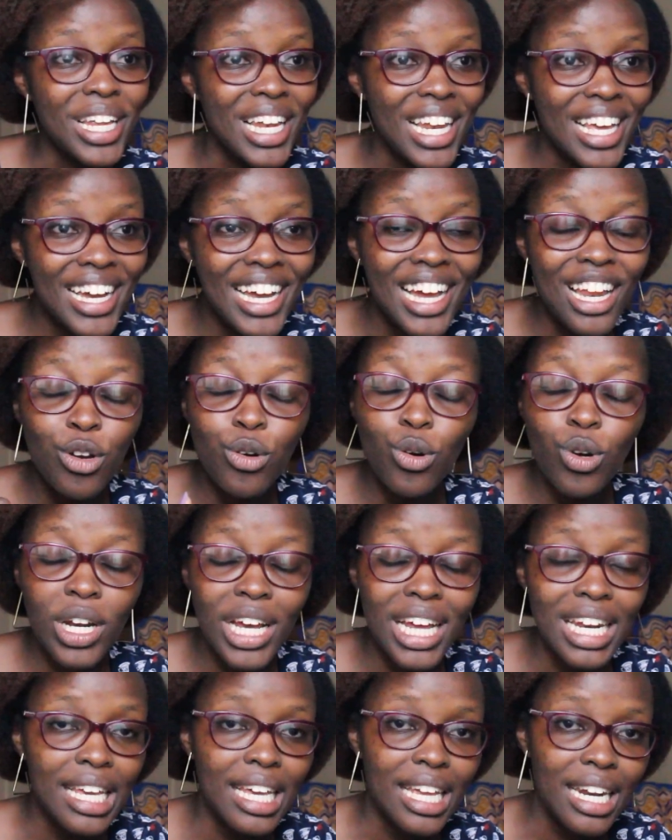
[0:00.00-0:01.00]
Like, I'll go
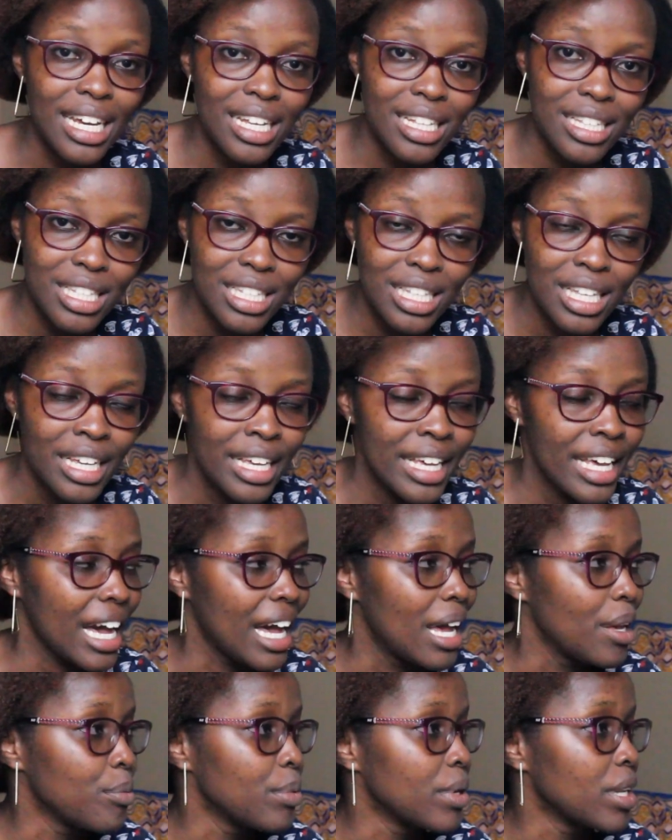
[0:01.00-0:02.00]
run errands,
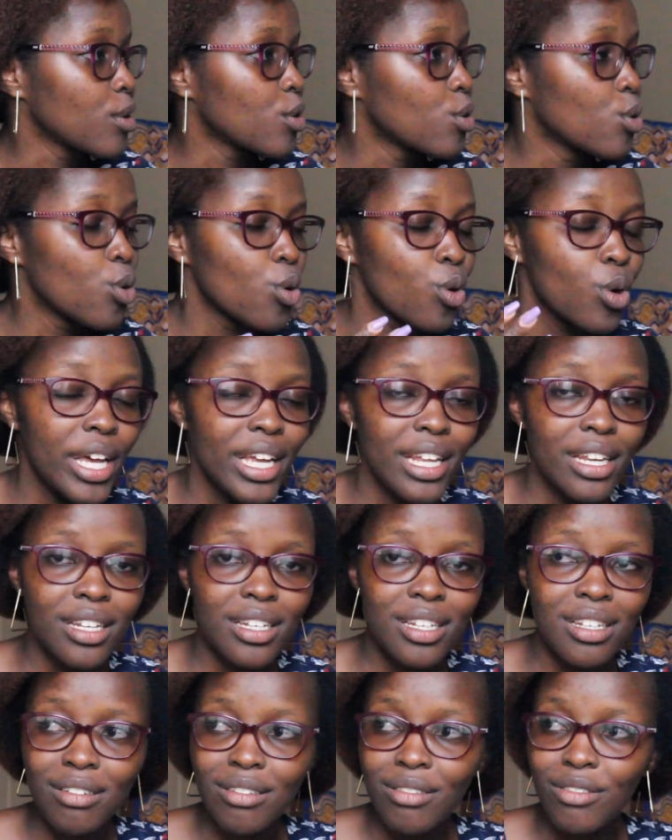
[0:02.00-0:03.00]
I will go and
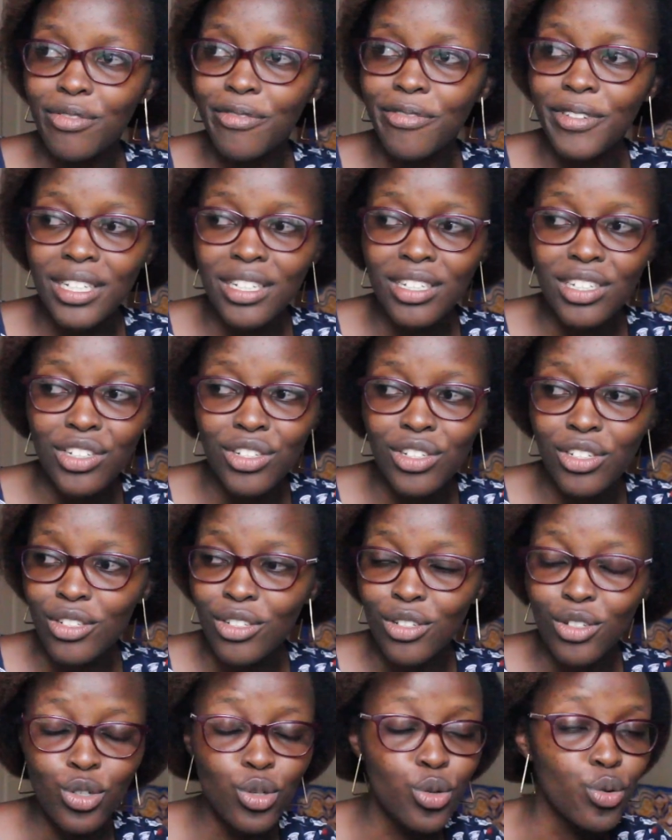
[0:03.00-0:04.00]
finish
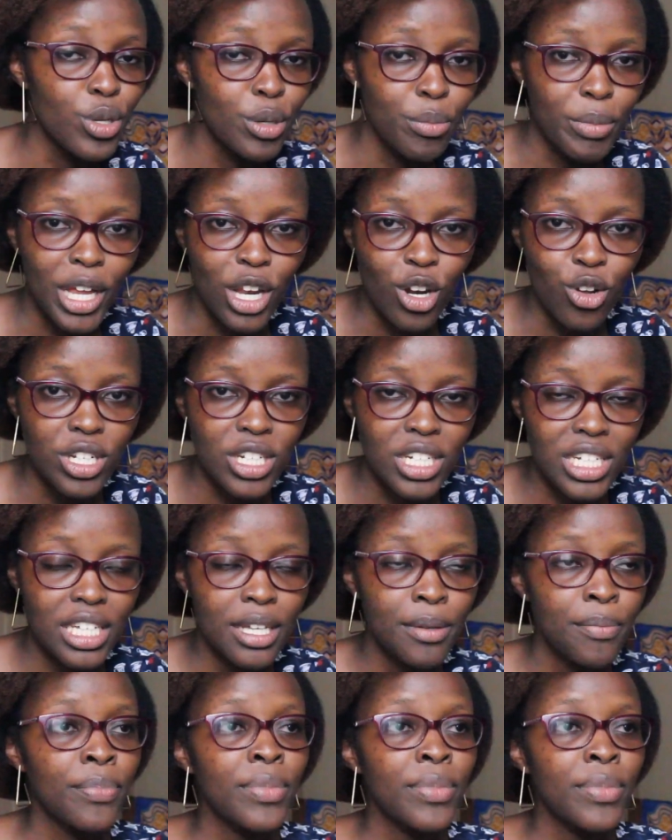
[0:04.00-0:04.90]
doing my laundry.